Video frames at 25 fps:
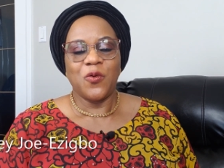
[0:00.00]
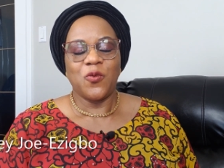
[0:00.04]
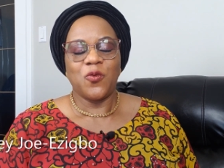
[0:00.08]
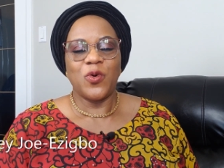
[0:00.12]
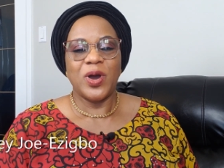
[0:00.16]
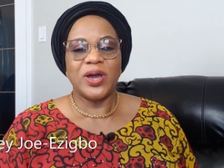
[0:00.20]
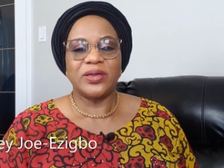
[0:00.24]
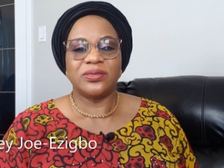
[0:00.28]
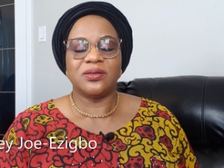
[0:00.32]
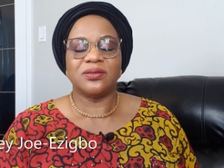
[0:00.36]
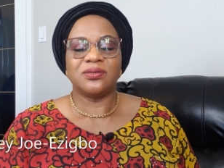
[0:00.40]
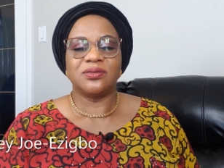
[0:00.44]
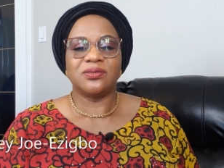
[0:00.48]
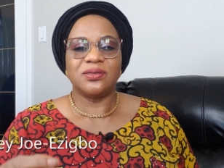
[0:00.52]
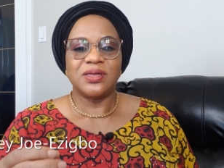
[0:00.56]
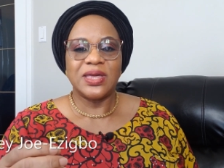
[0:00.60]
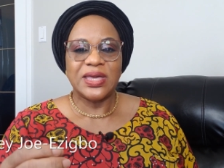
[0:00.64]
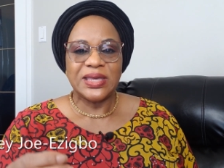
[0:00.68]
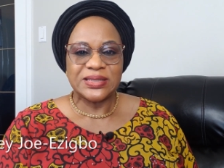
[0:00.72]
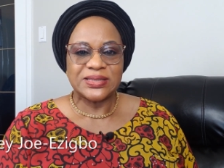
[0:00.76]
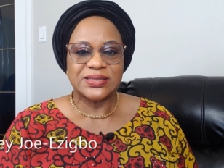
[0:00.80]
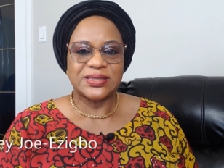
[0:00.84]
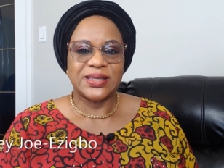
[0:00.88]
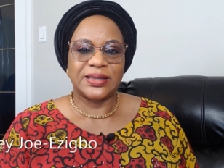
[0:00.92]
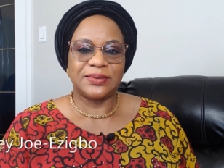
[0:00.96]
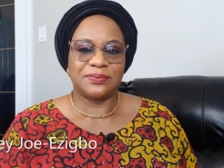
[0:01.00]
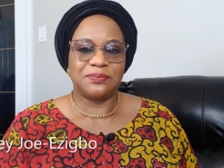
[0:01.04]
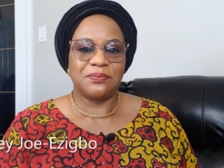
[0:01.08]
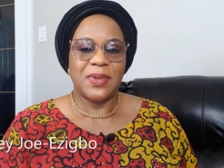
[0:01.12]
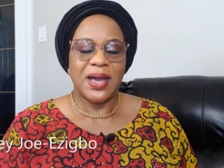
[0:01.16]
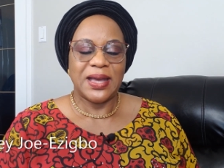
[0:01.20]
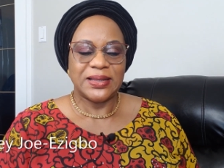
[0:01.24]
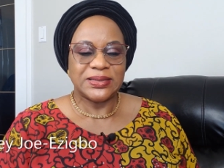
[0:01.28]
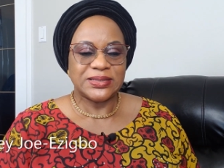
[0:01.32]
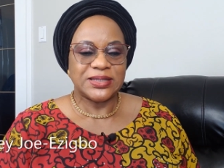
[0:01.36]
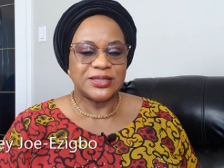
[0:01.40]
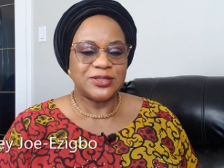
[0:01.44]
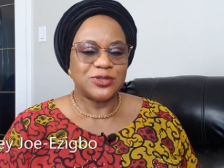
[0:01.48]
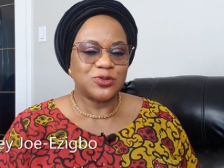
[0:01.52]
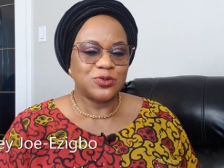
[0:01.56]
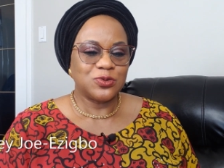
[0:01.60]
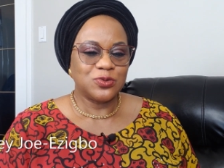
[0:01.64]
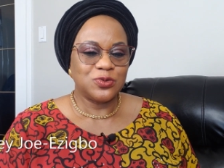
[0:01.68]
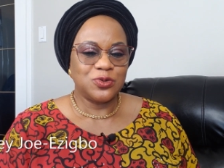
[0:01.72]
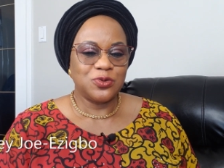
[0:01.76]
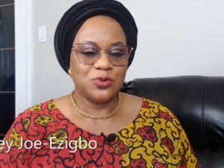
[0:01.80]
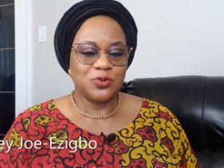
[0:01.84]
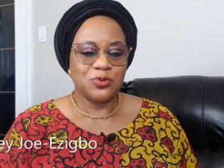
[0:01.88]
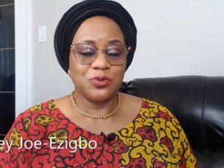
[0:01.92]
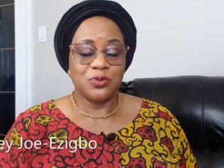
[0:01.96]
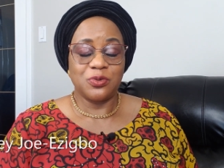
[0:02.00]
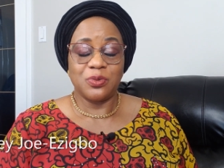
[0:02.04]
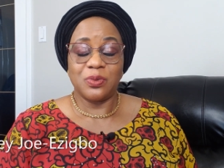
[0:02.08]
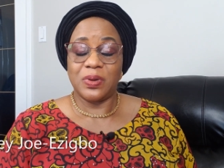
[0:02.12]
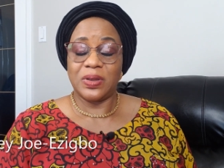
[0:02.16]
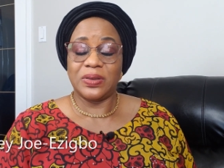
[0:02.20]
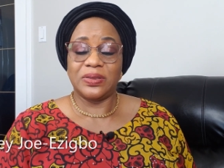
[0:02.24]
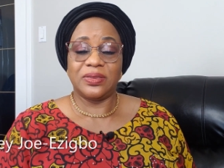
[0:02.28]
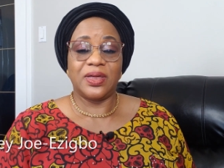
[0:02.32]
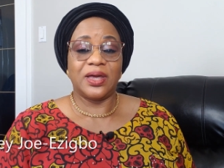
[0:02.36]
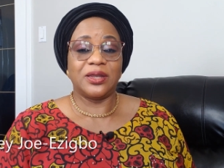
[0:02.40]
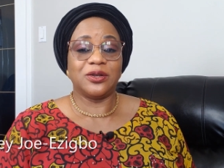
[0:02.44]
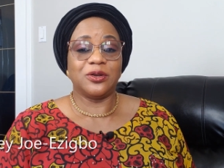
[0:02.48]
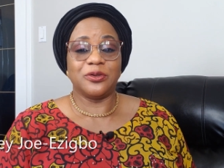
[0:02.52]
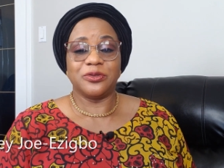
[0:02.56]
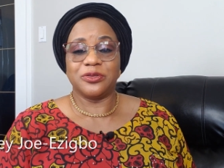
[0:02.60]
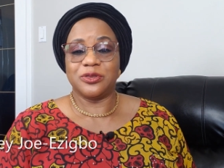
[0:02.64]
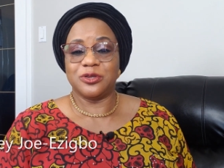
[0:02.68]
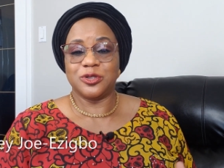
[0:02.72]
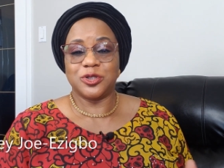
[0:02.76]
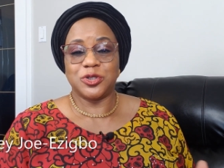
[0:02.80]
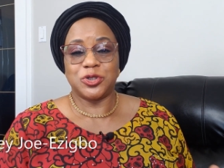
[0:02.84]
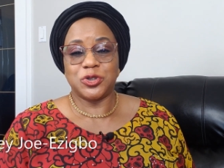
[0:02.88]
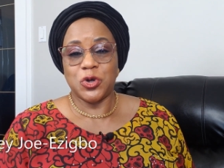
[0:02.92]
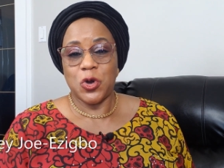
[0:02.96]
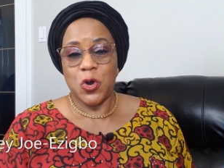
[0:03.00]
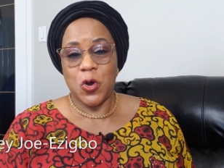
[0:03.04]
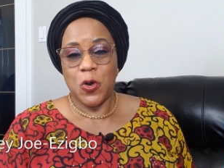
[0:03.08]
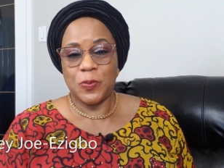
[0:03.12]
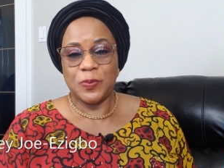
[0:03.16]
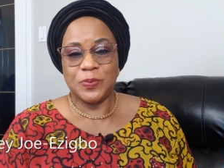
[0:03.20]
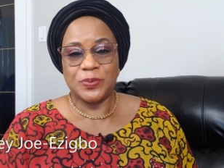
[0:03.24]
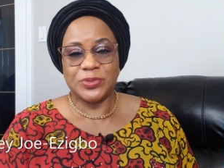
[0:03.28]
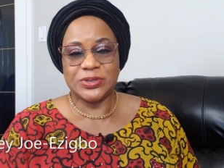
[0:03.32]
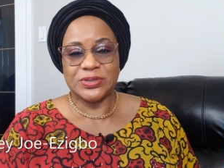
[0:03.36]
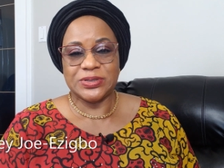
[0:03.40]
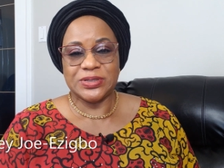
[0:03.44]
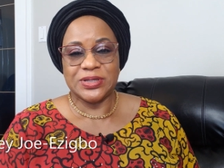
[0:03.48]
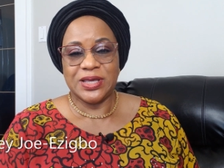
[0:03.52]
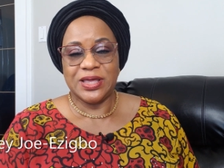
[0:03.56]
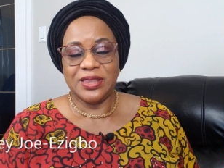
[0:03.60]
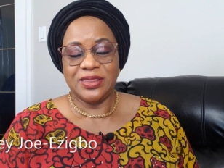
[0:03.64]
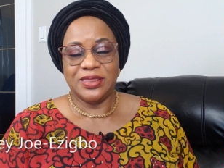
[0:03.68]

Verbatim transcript: where the things that matter to you, they're not the jobs,